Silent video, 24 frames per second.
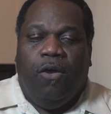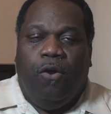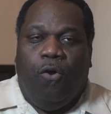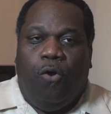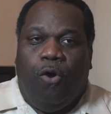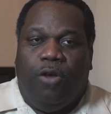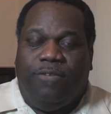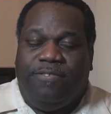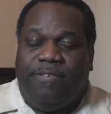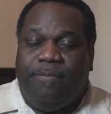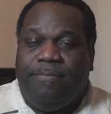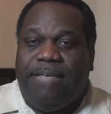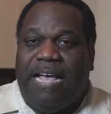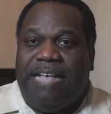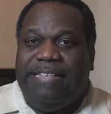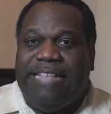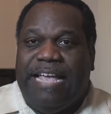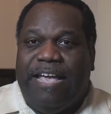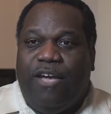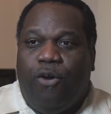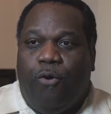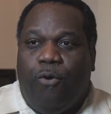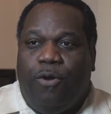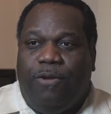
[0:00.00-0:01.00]
Or sometimes
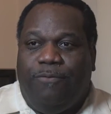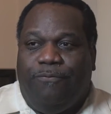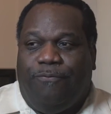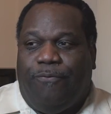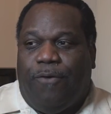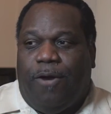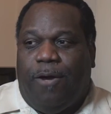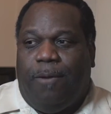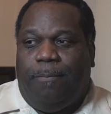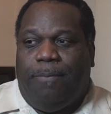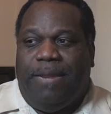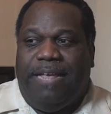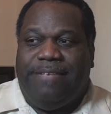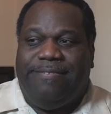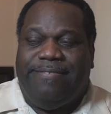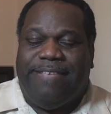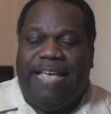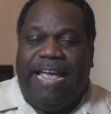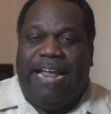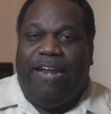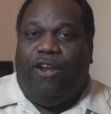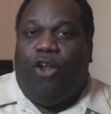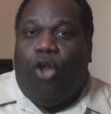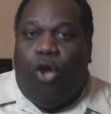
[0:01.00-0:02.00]
they're going from, let's
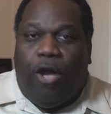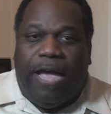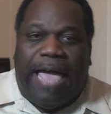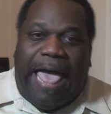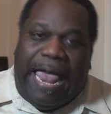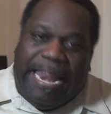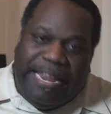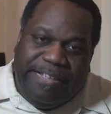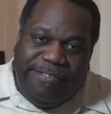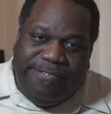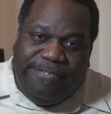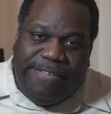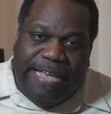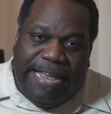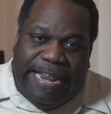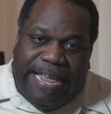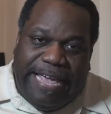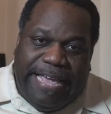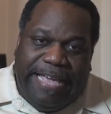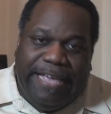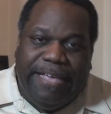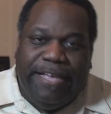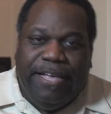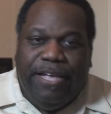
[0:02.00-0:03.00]
say, Long Island
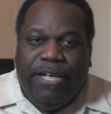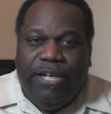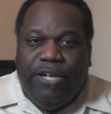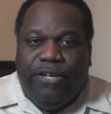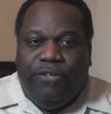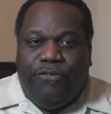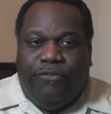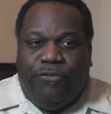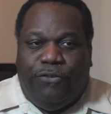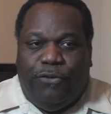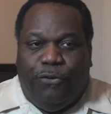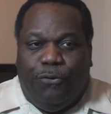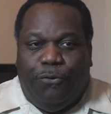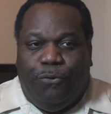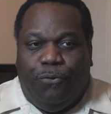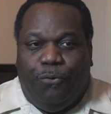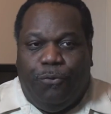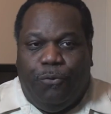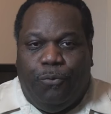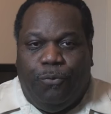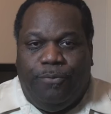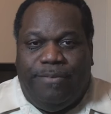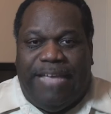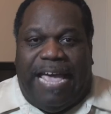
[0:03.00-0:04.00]
City
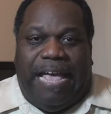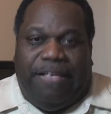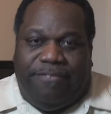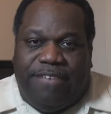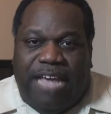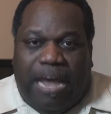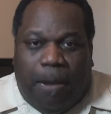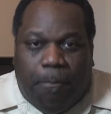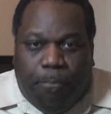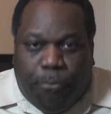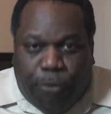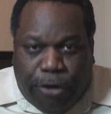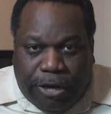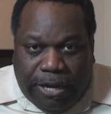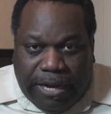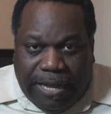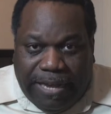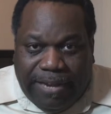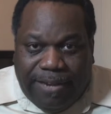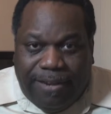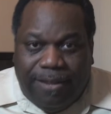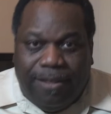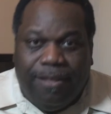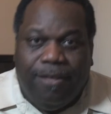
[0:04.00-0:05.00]
to downtown
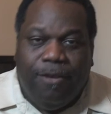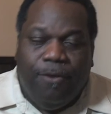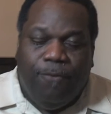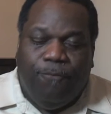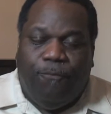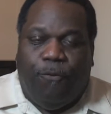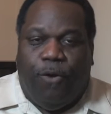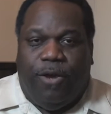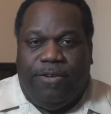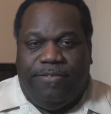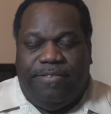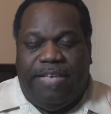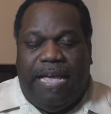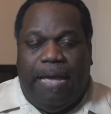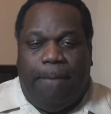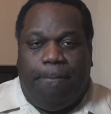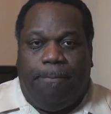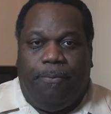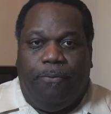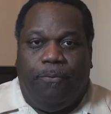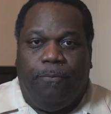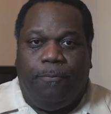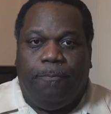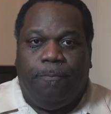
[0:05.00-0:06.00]
Brooklyn, for
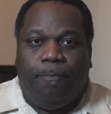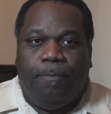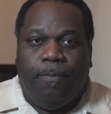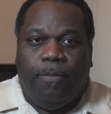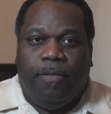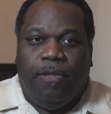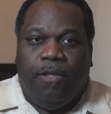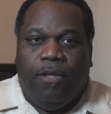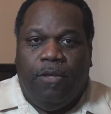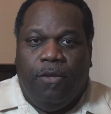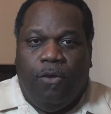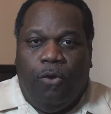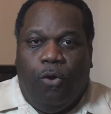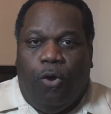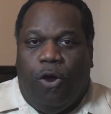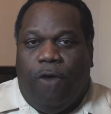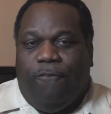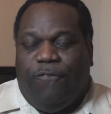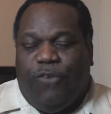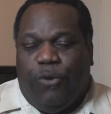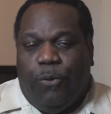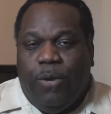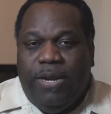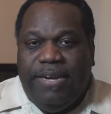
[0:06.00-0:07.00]
example. Or
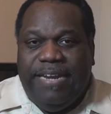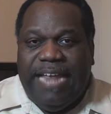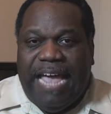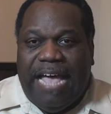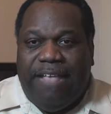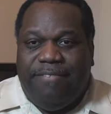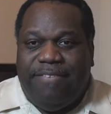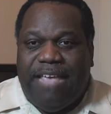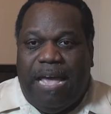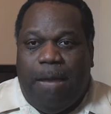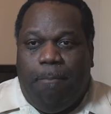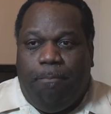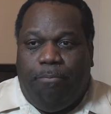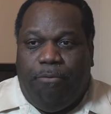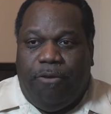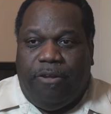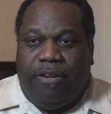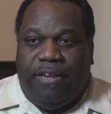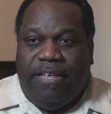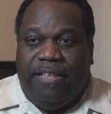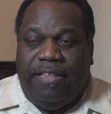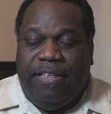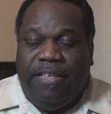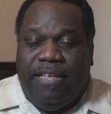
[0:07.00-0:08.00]
if you're in downtown
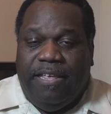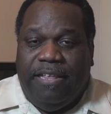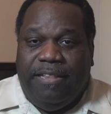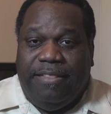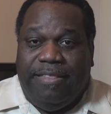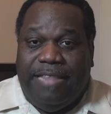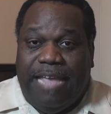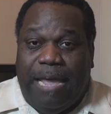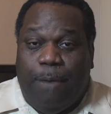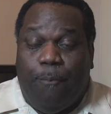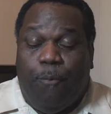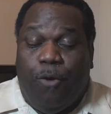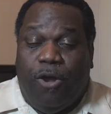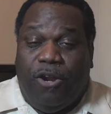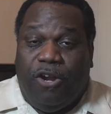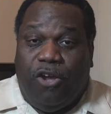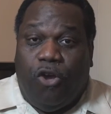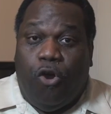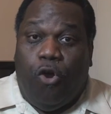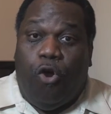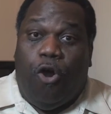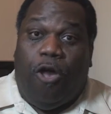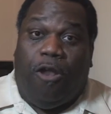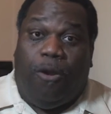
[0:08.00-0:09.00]
Brooklyn, they want to
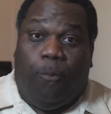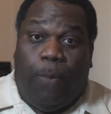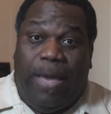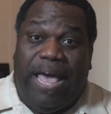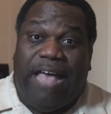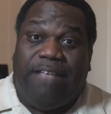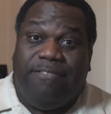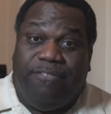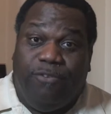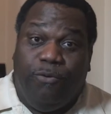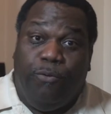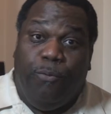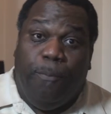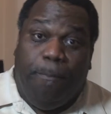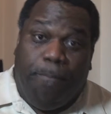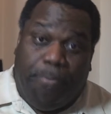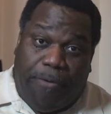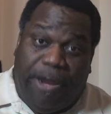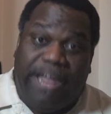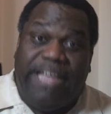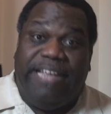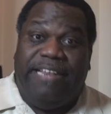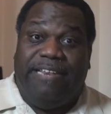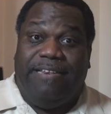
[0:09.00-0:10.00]
go all the way out to
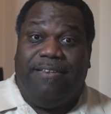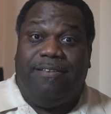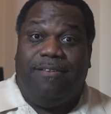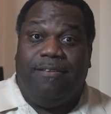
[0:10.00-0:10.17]
Brighton.